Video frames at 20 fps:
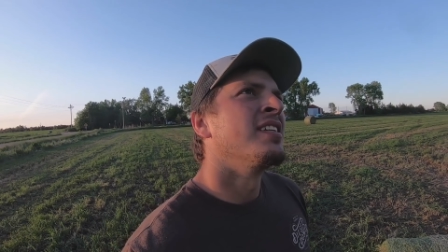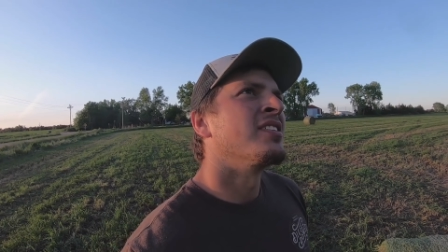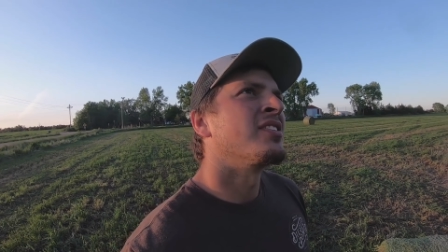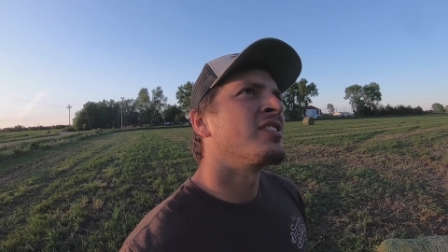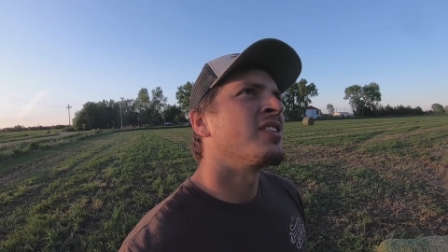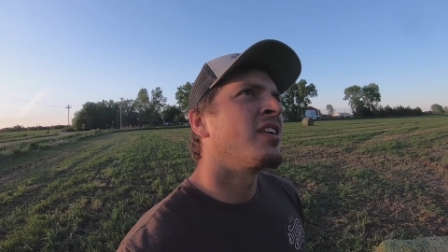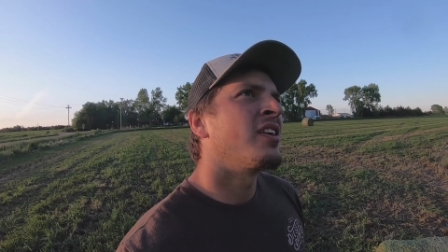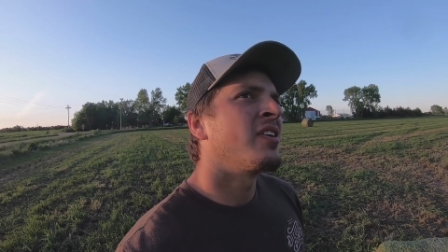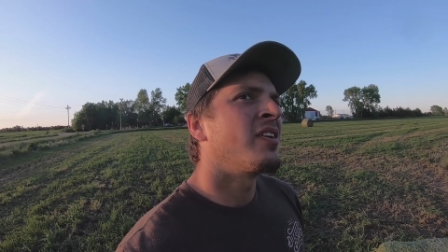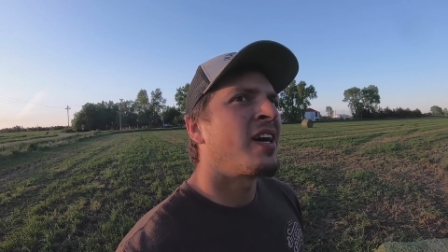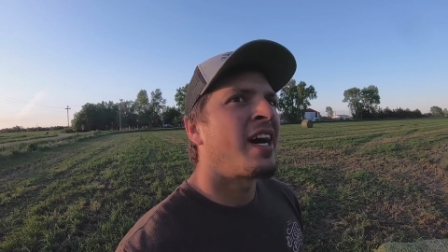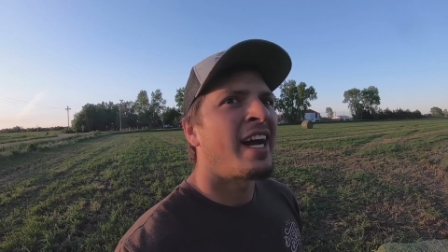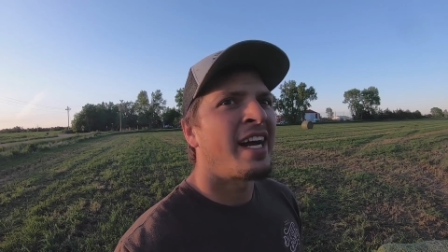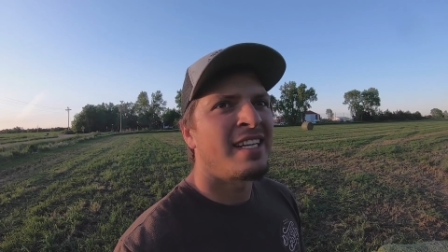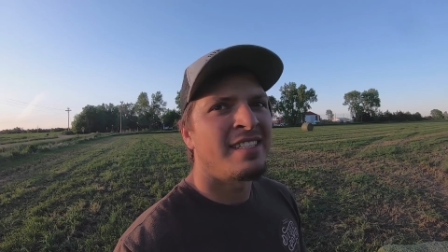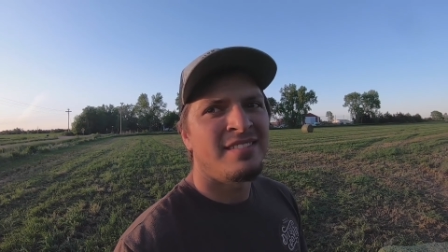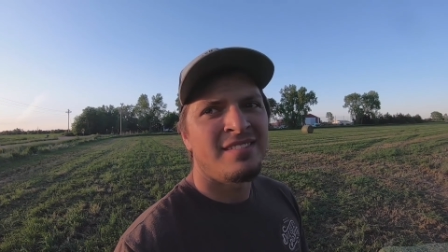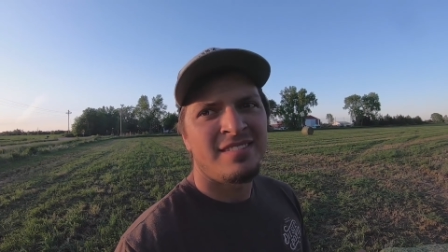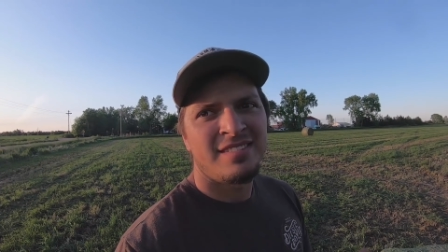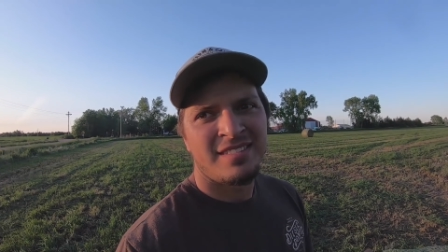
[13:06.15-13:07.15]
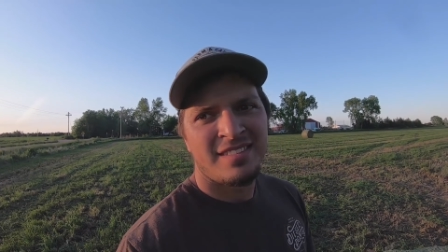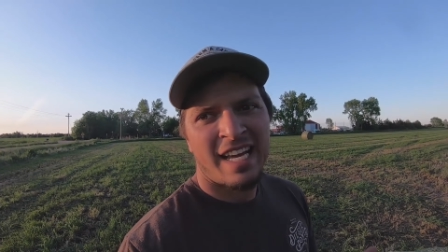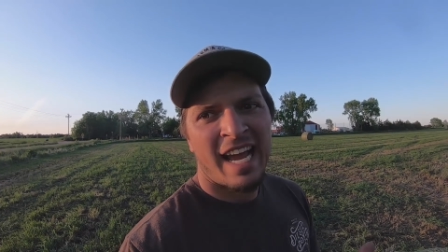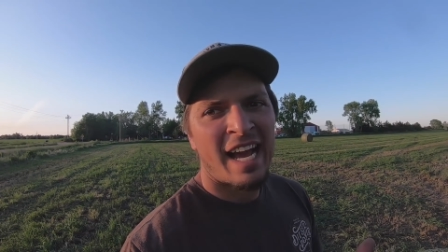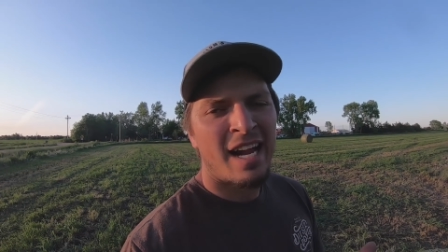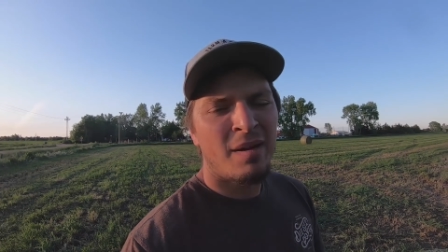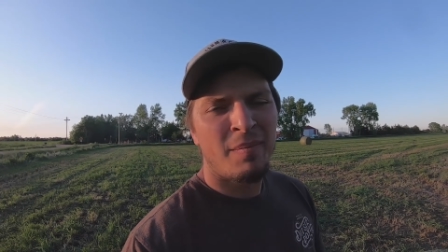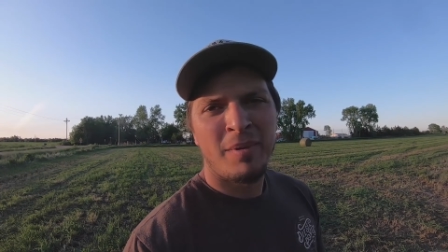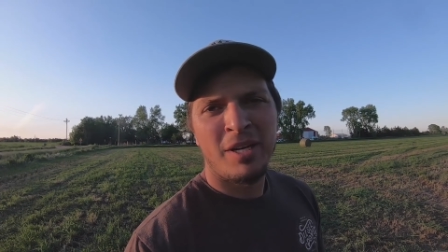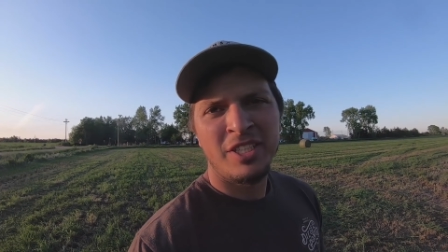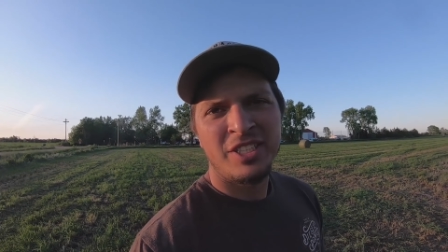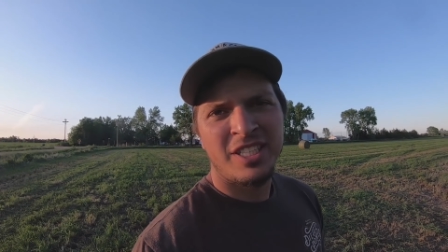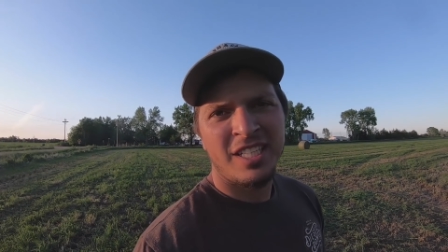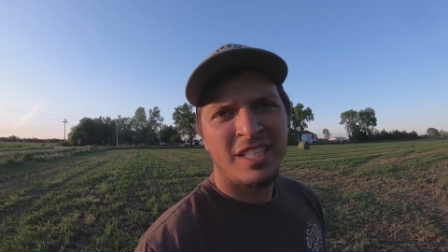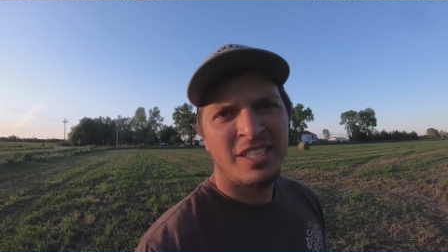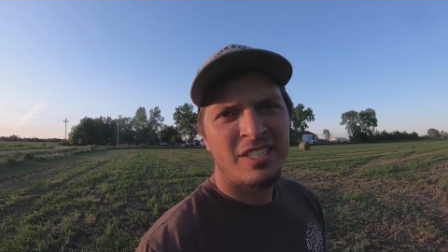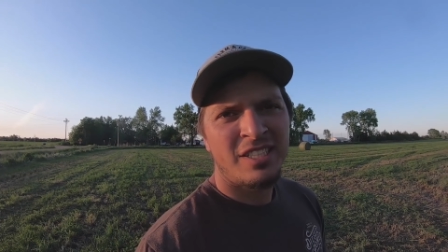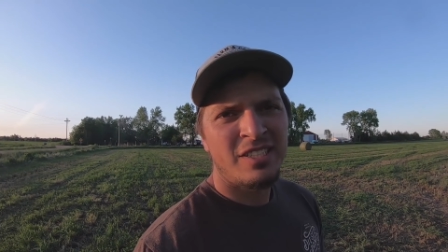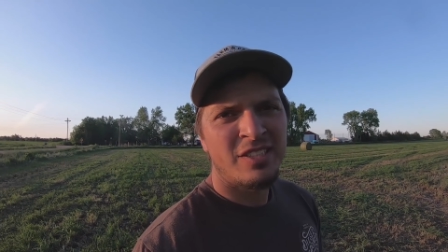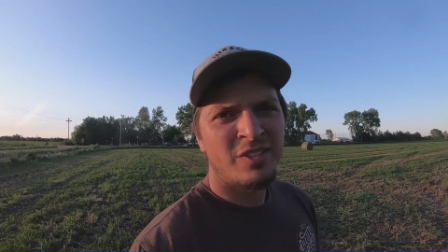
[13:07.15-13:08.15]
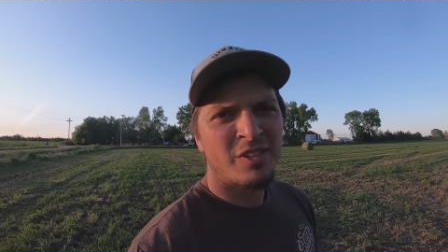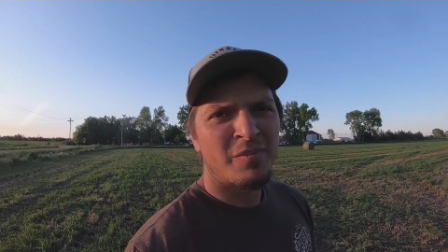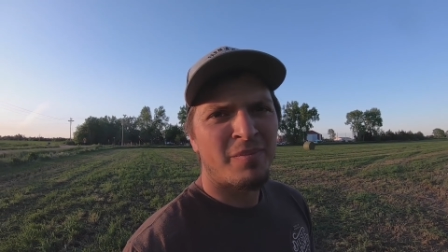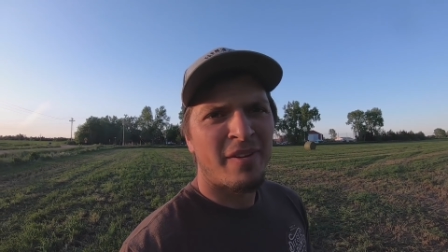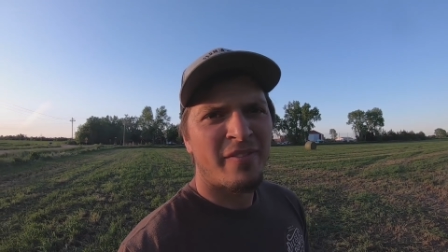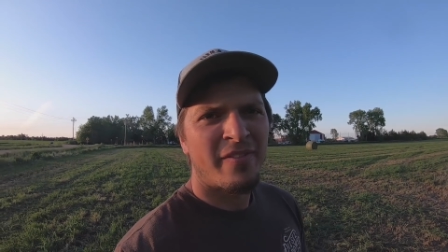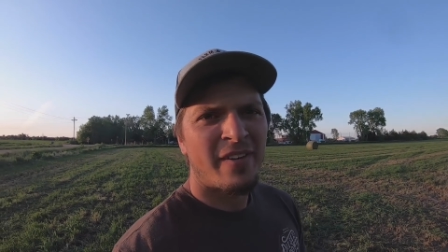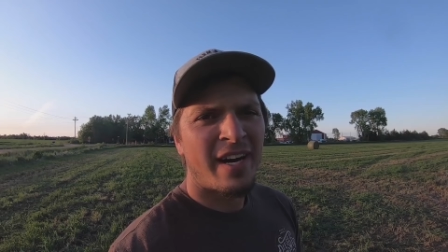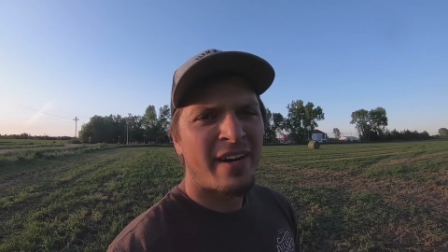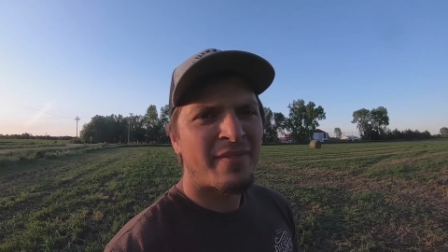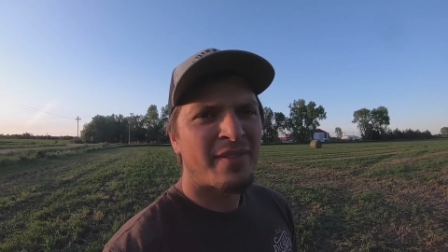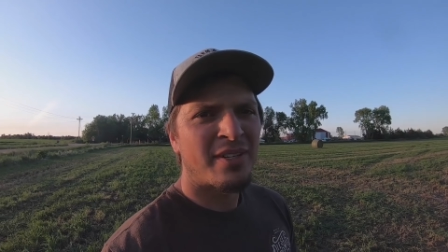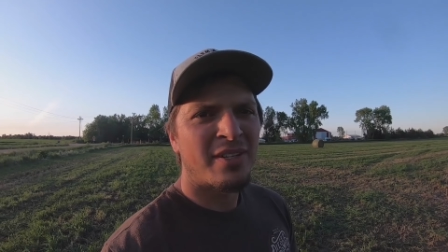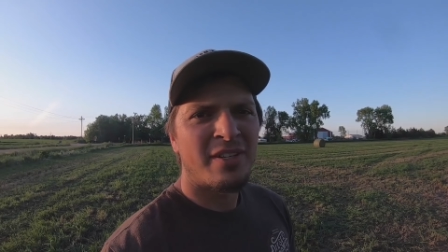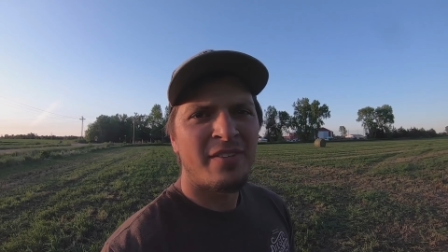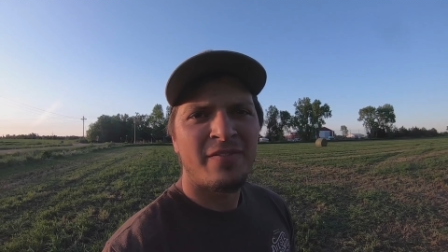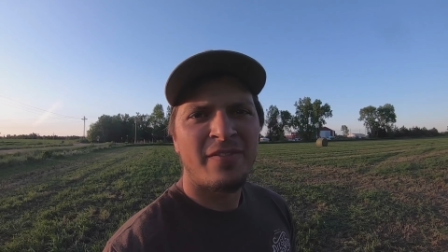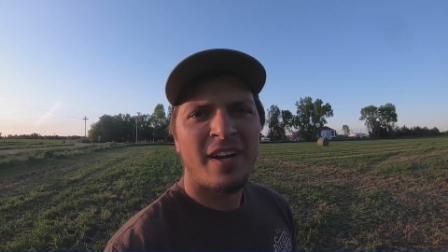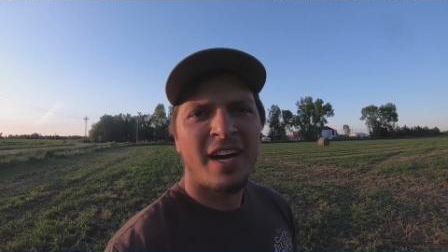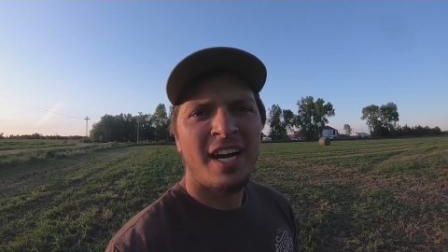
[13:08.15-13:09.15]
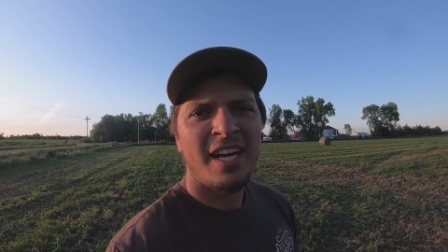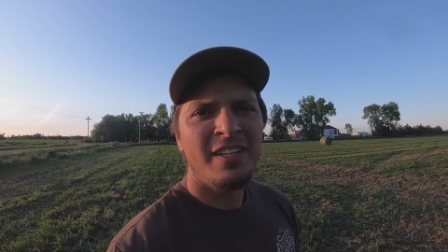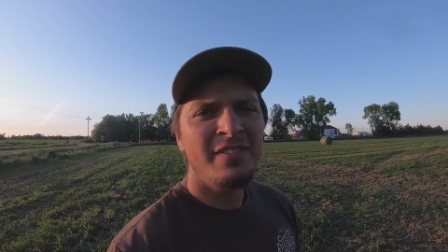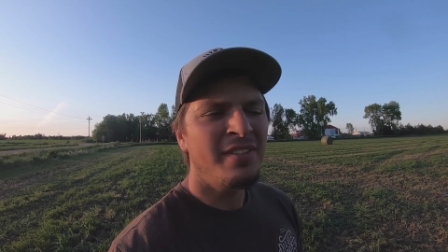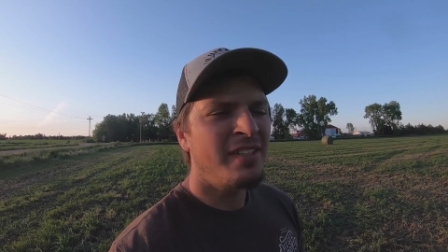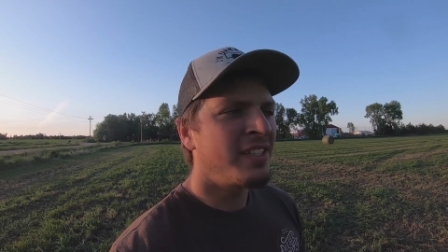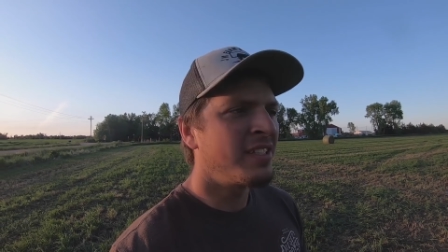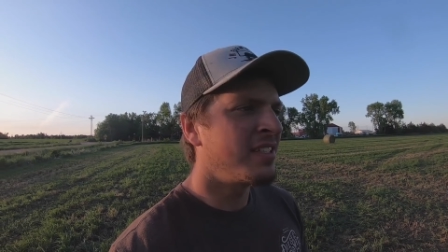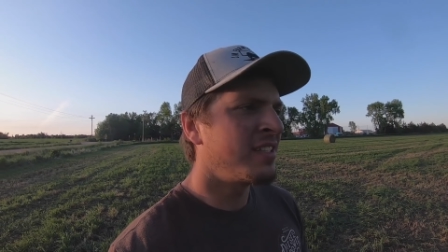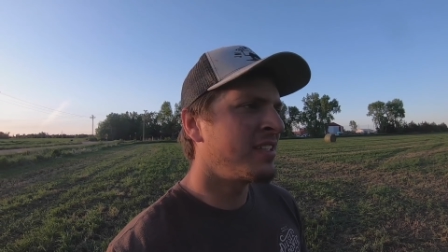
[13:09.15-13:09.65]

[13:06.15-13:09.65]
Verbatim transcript: So I had a bunch of issues with my 535,